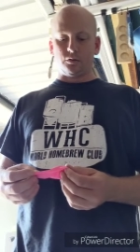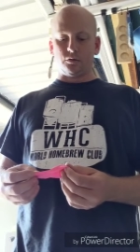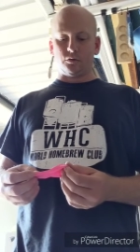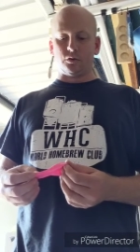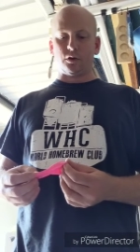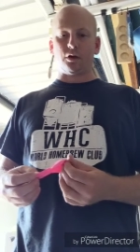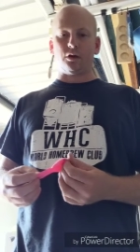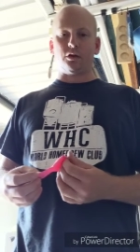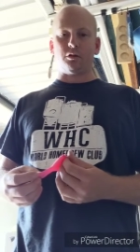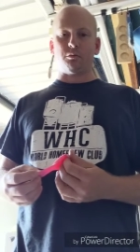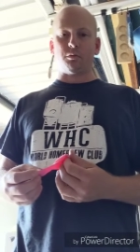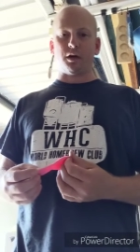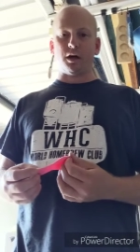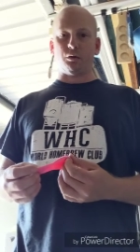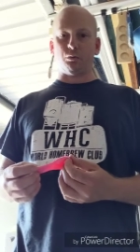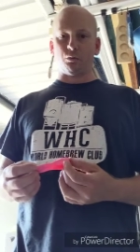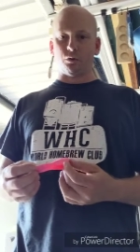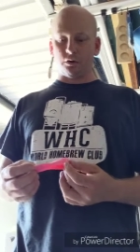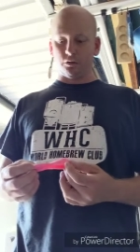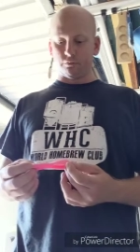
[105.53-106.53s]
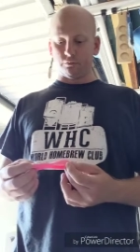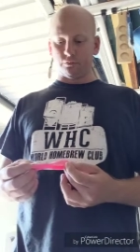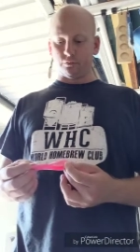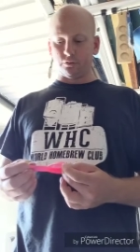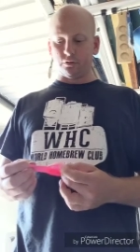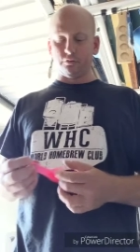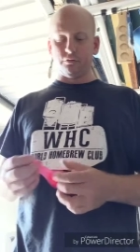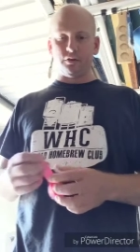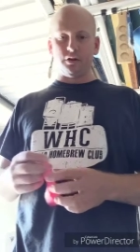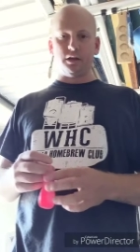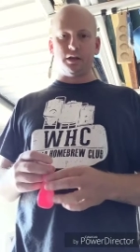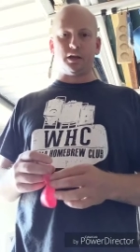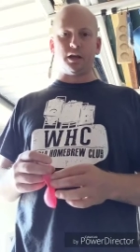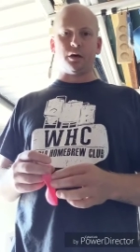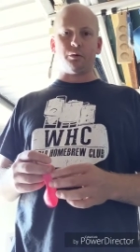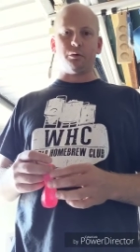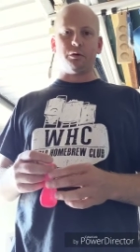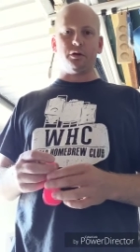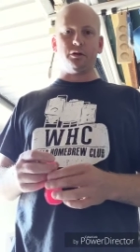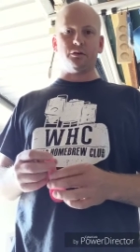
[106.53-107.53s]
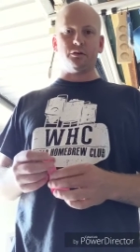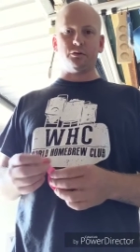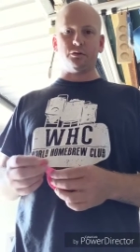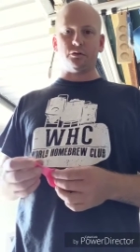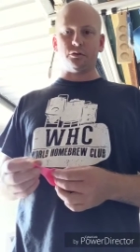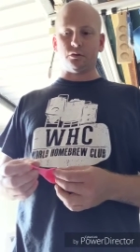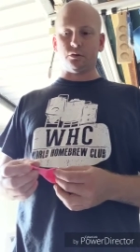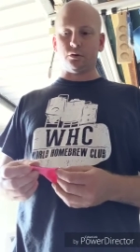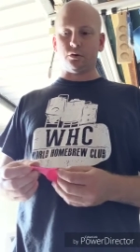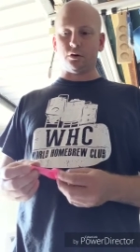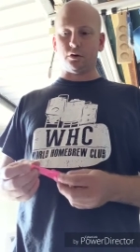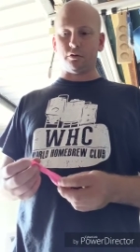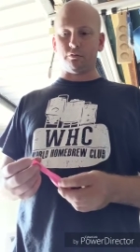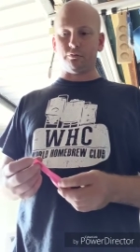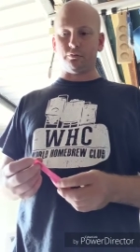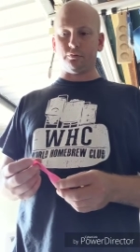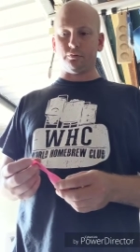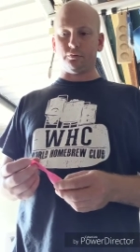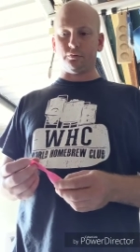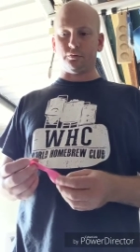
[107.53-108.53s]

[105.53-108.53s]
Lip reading: So the main reason for the video is I've